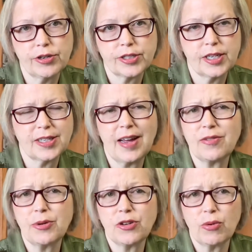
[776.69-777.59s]
Doesn't have to be
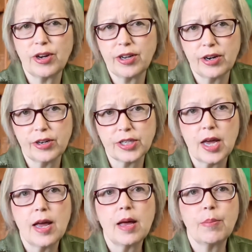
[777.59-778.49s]
20 years,
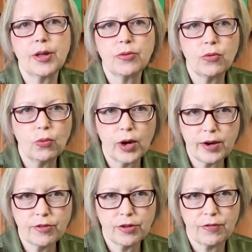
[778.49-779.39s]
but whatever
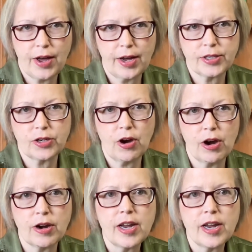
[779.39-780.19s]
the facts are.